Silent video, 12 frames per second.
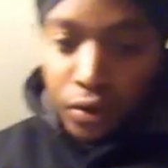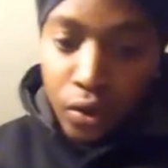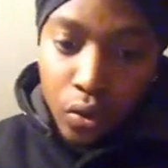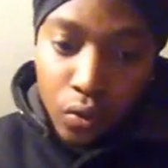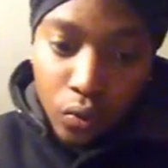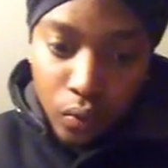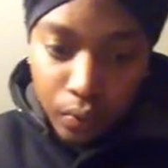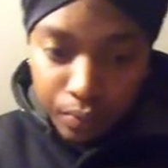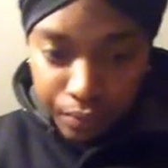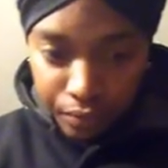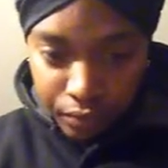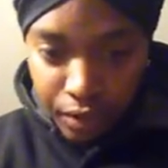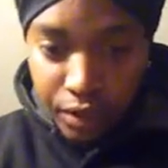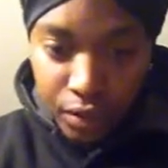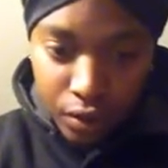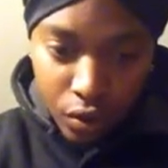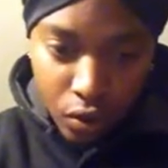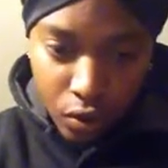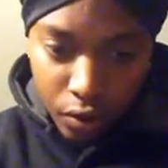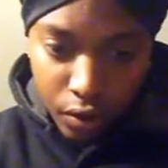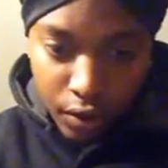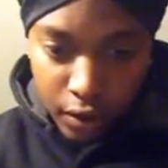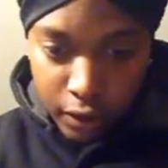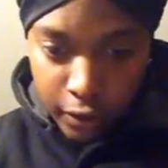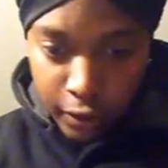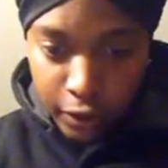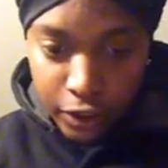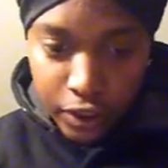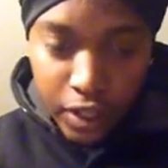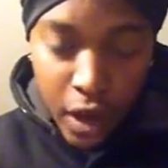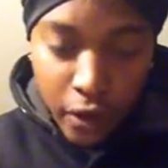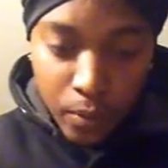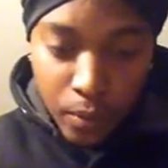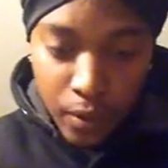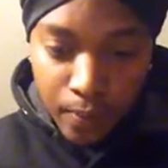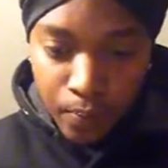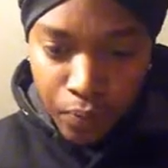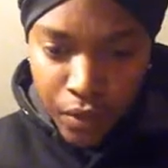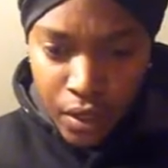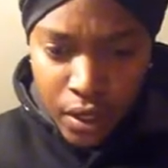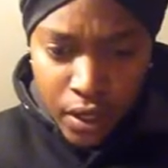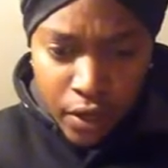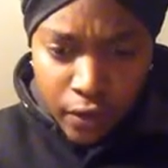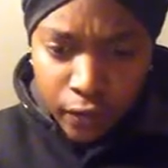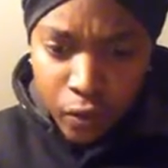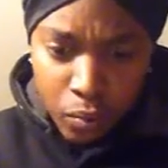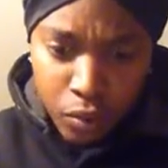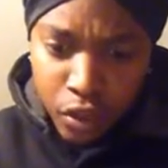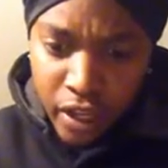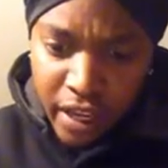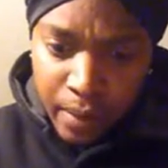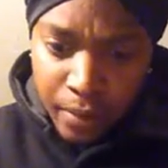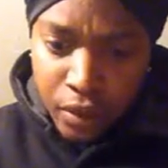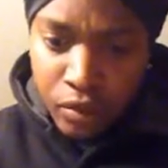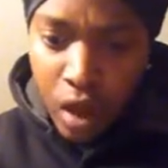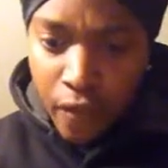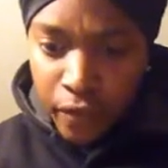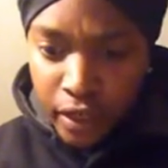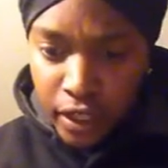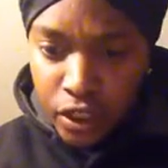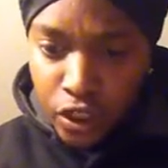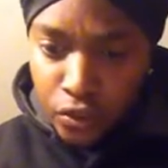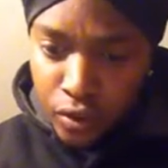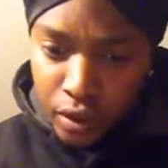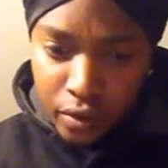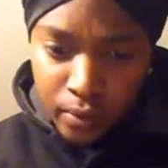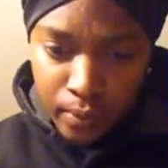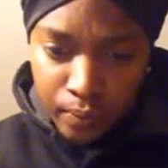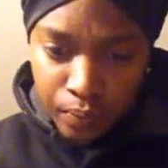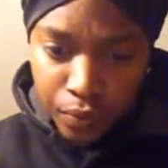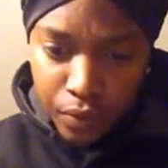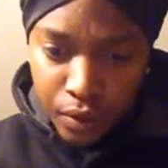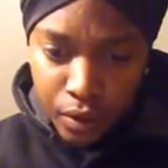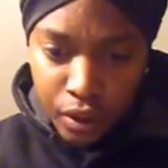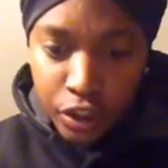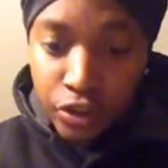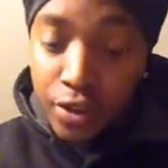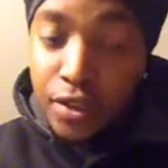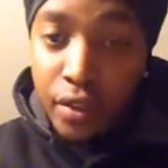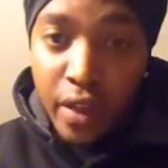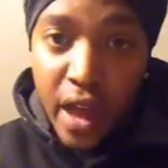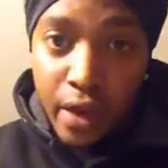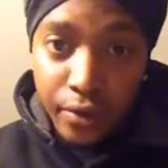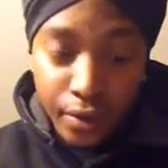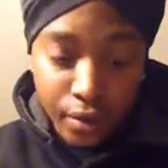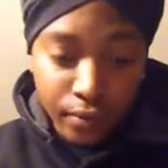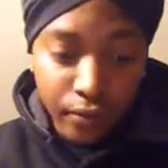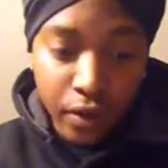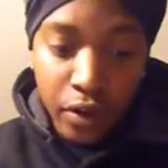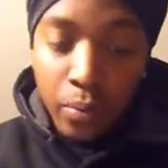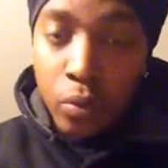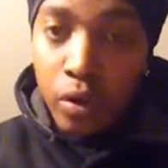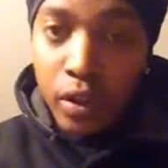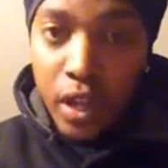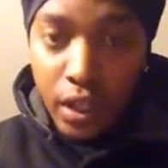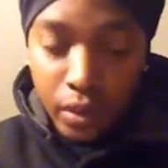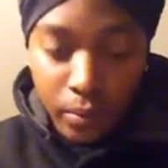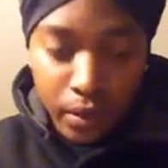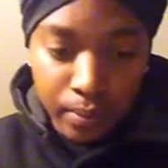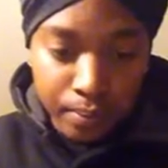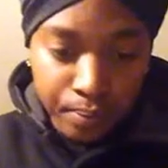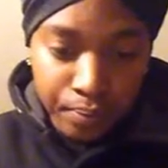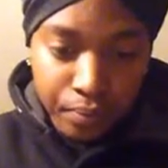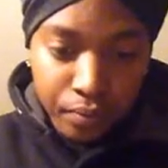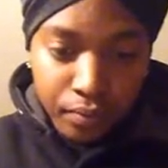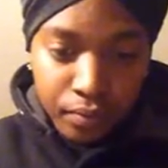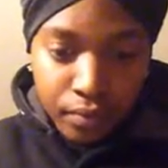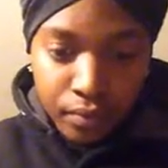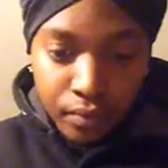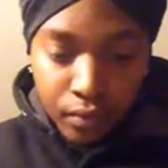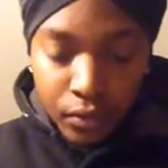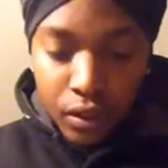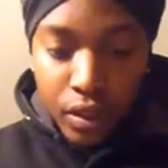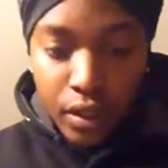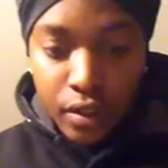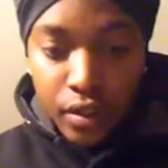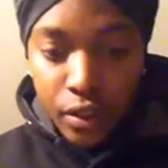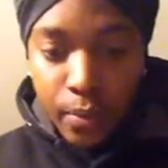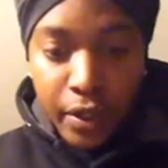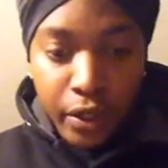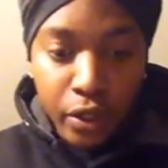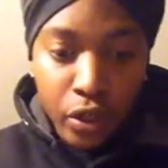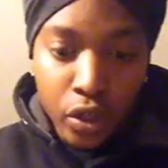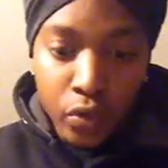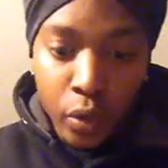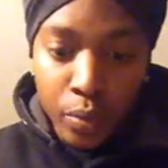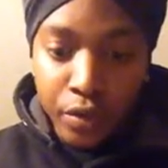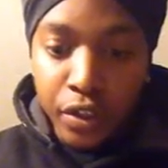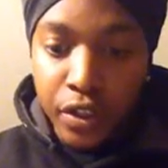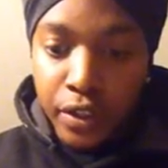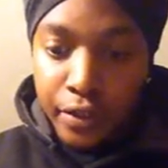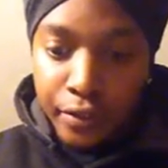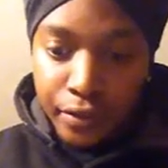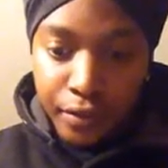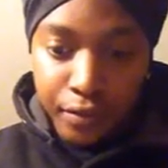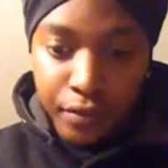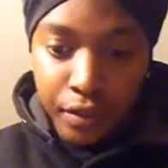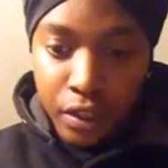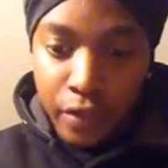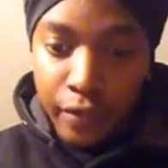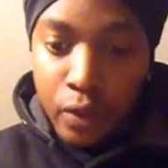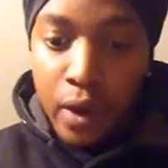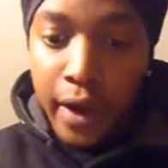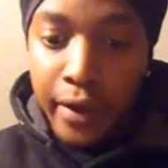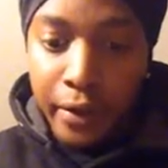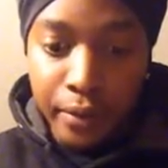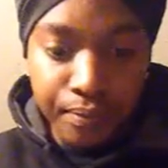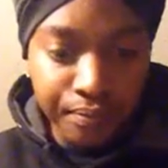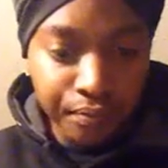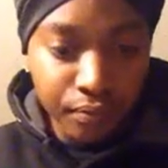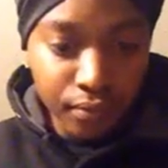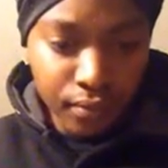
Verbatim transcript: So, this is called, uh, this is a document from James Traficant Jr. addressing the House. Very important document. Okay, Speaker, Representative of Ohio.